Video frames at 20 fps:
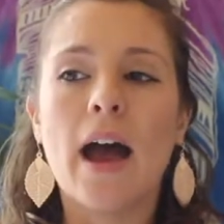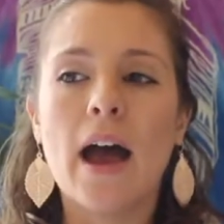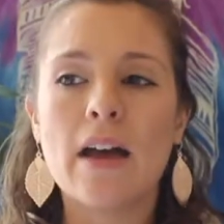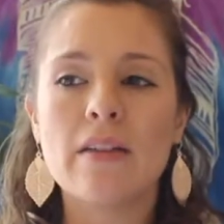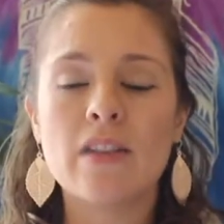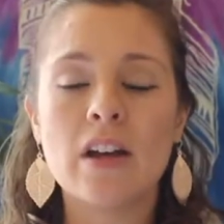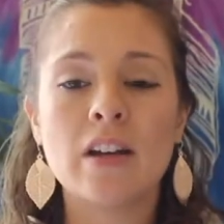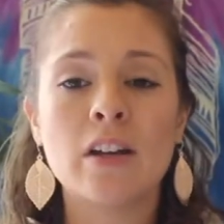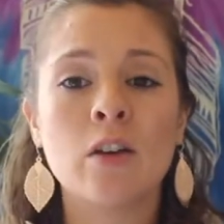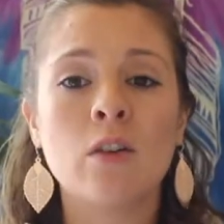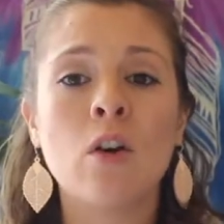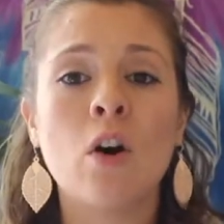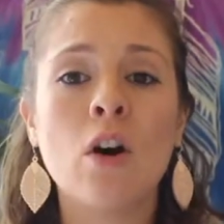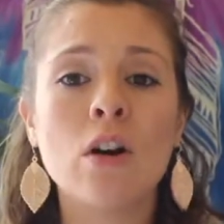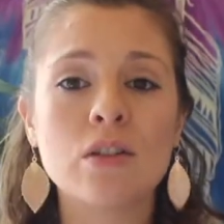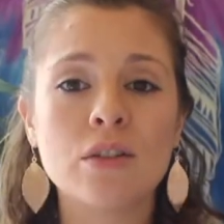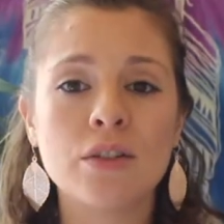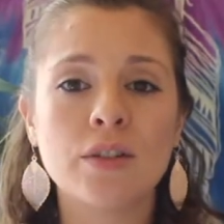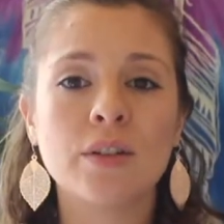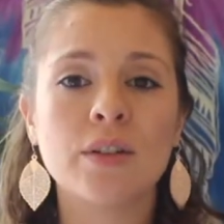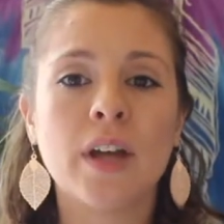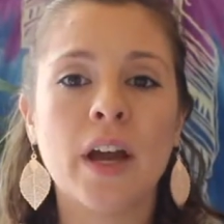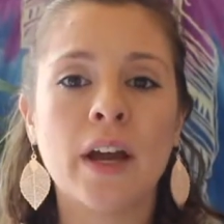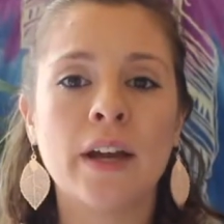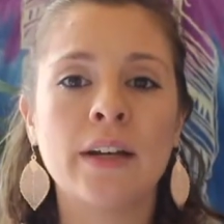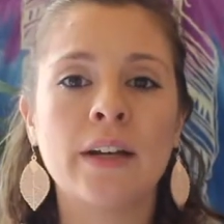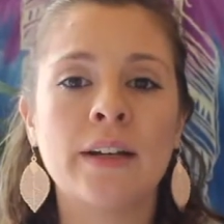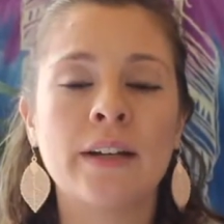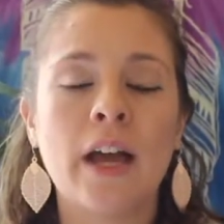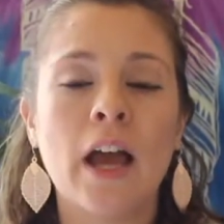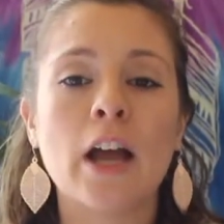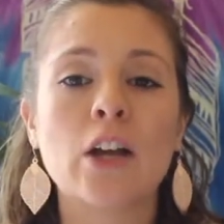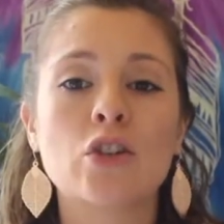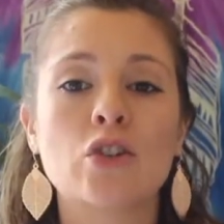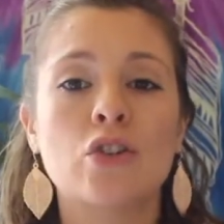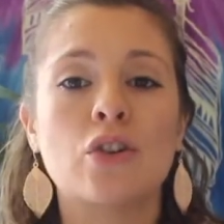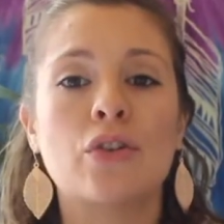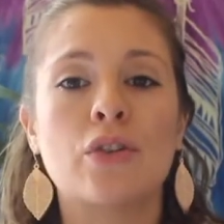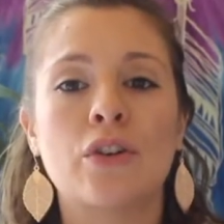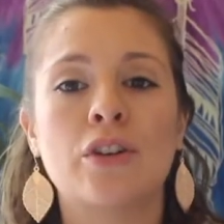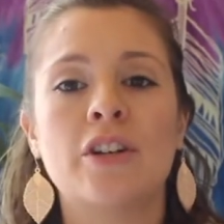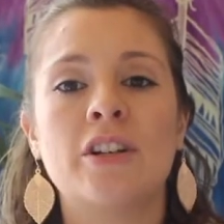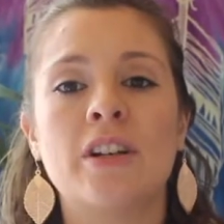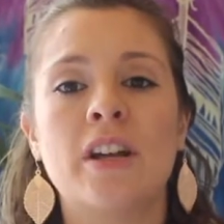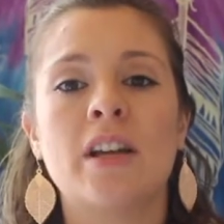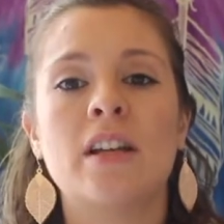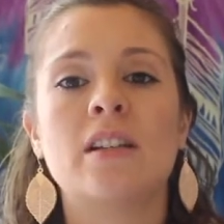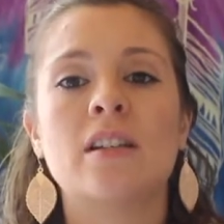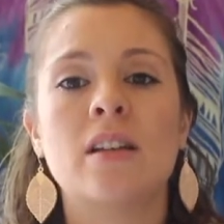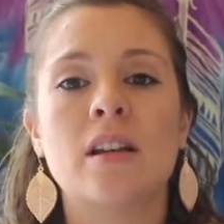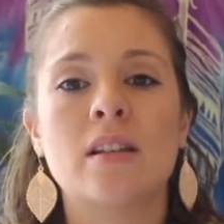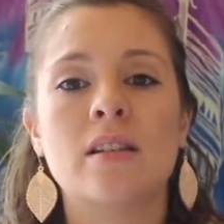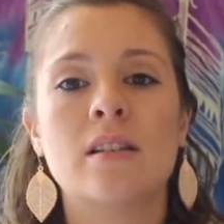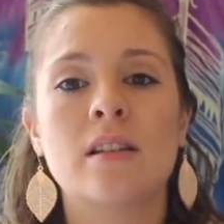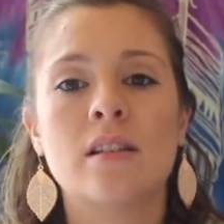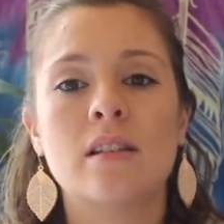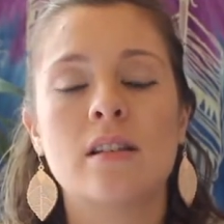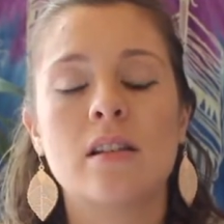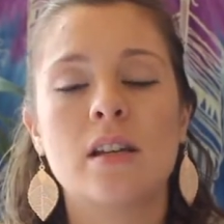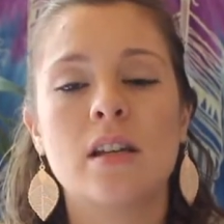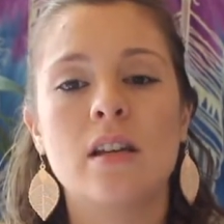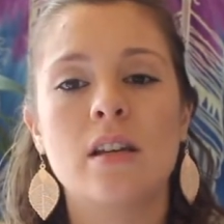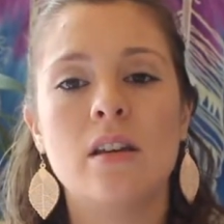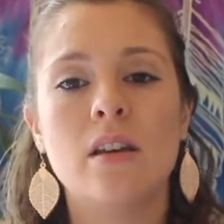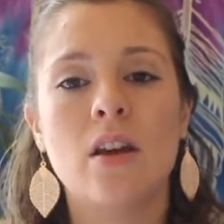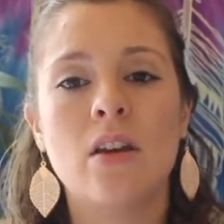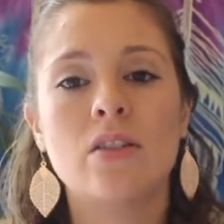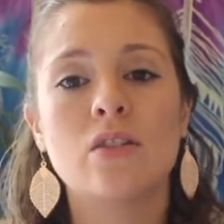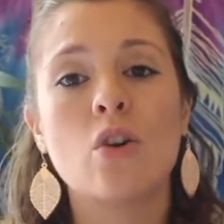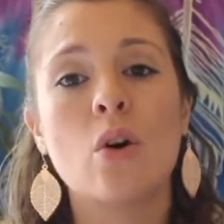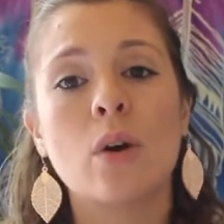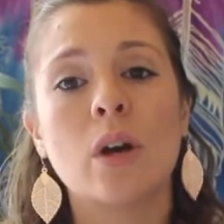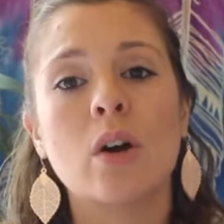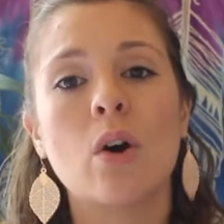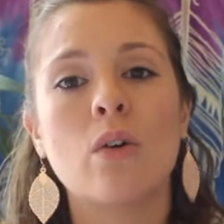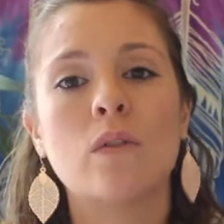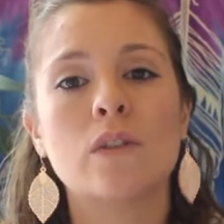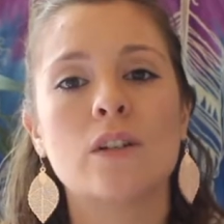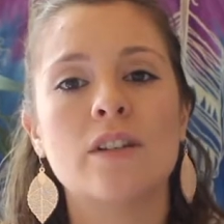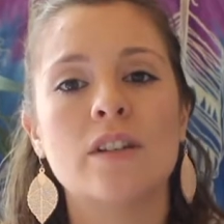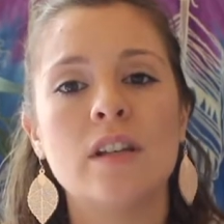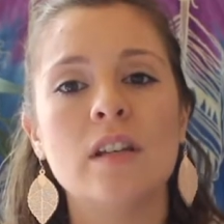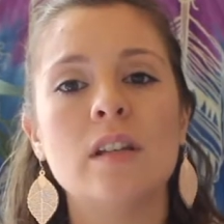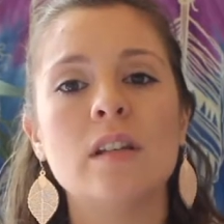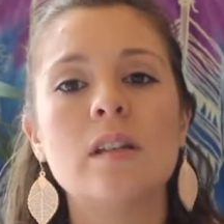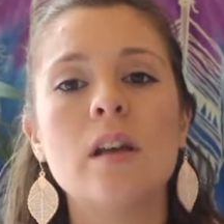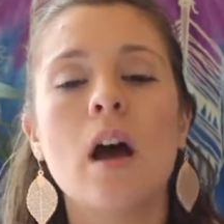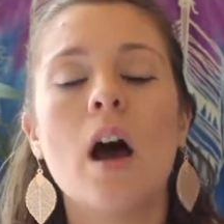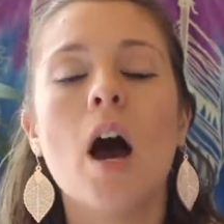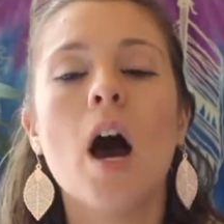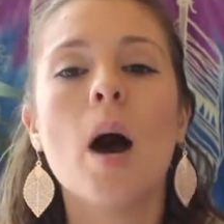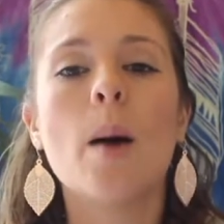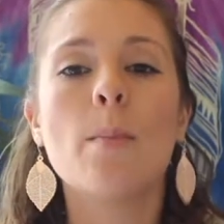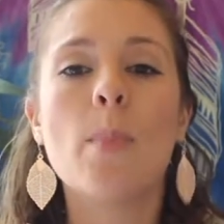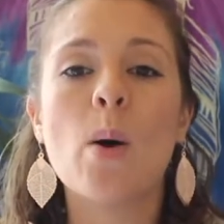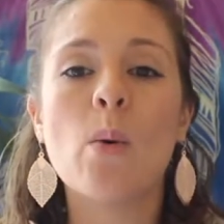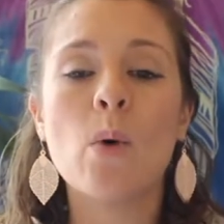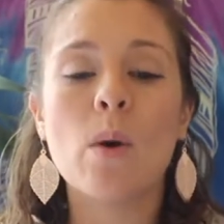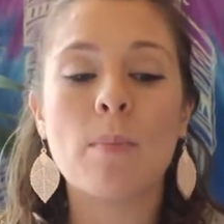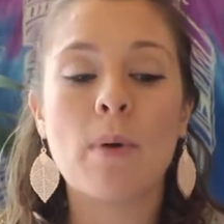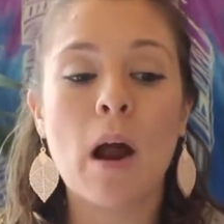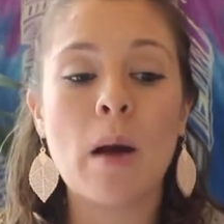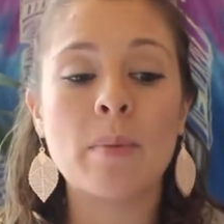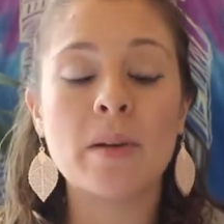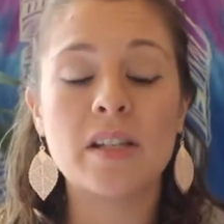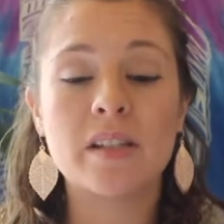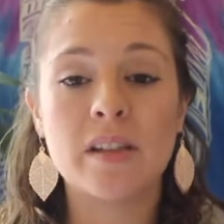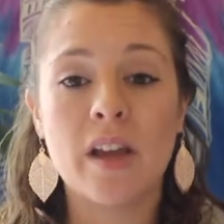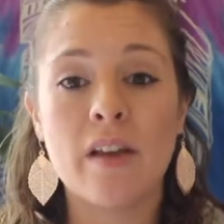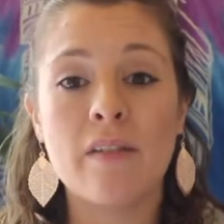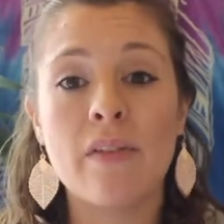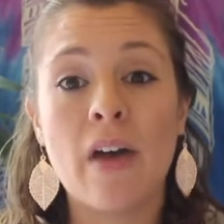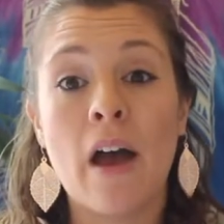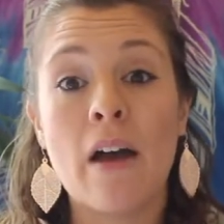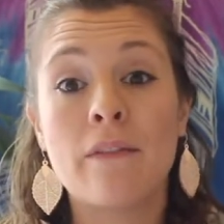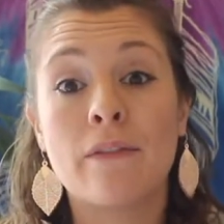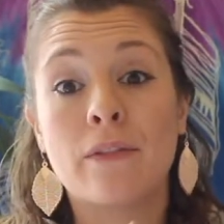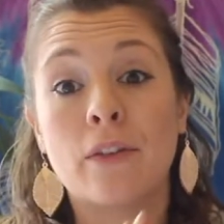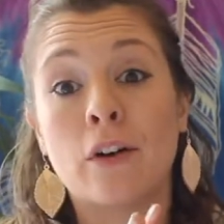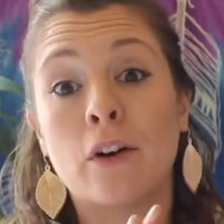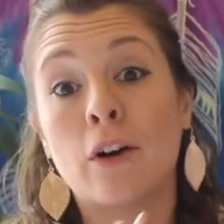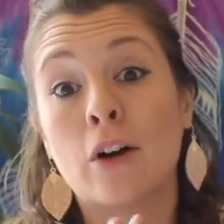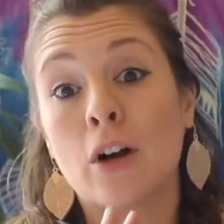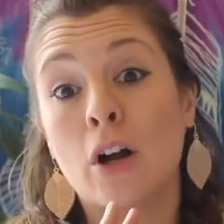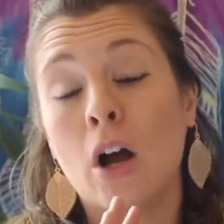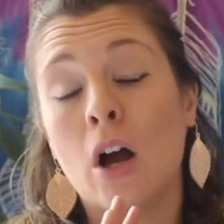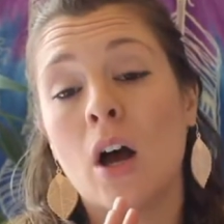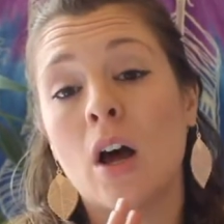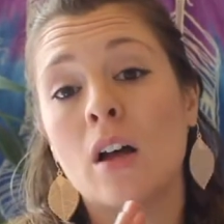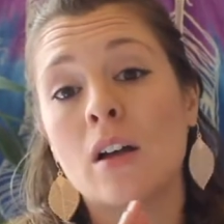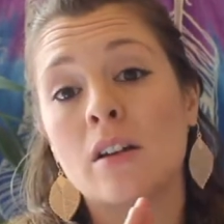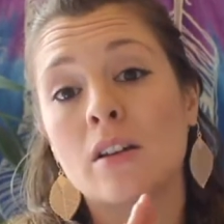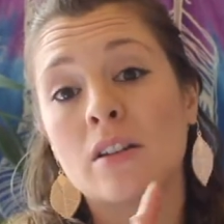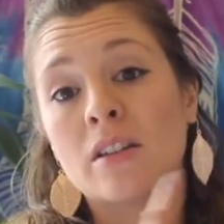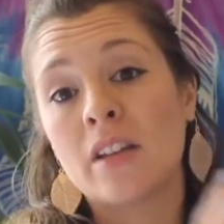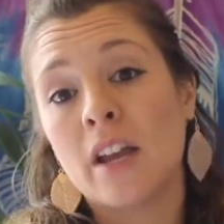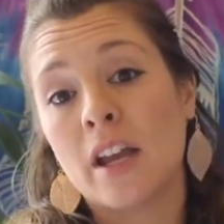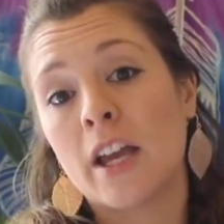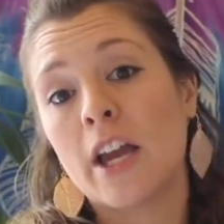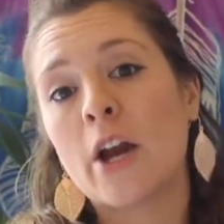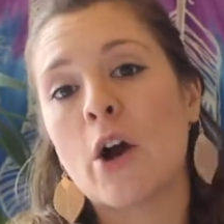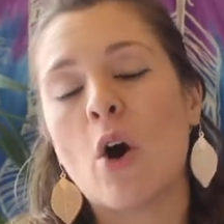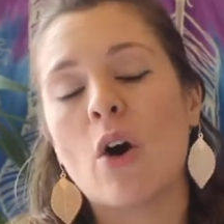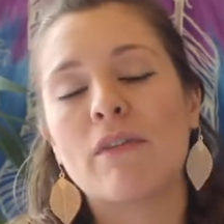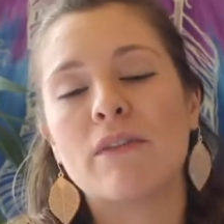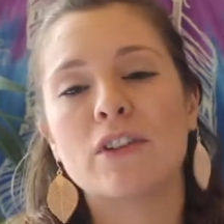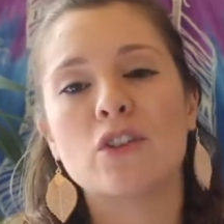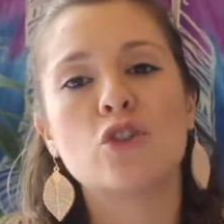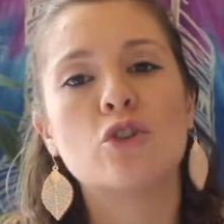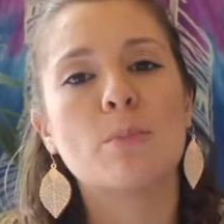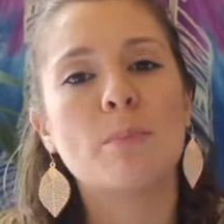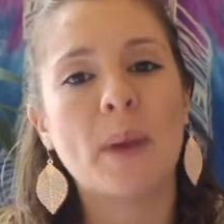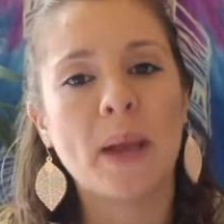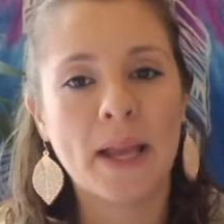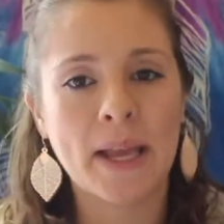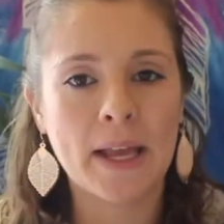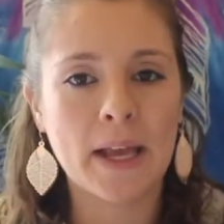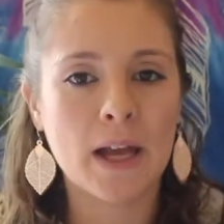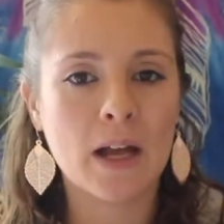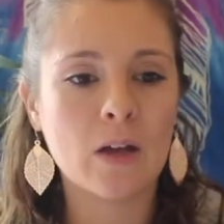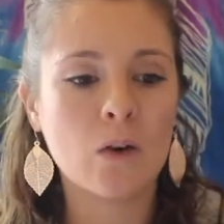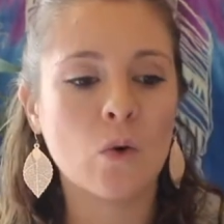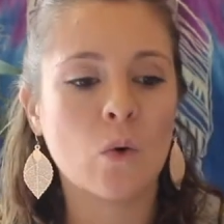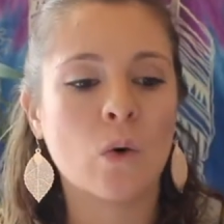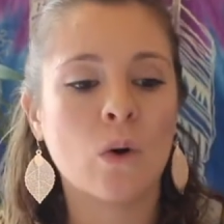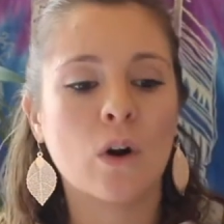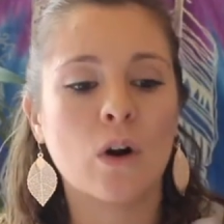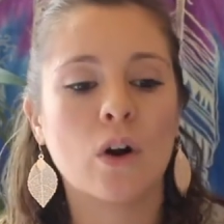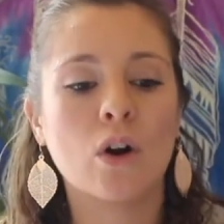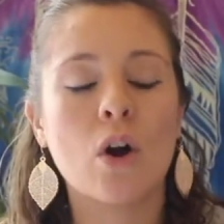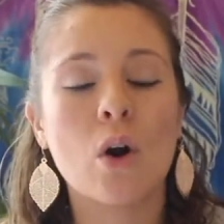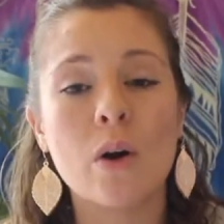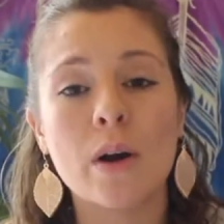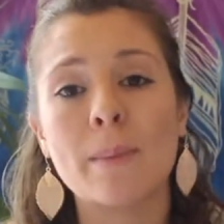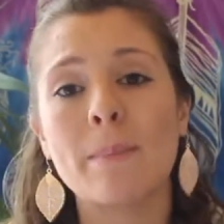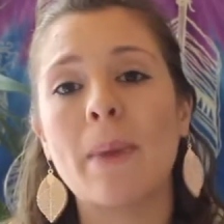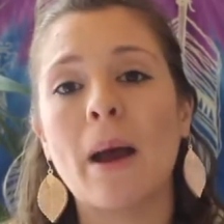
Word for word: and then he'll also get an extra 30 days since he is going overseas, but we'll probably save that for taking off in Japan or going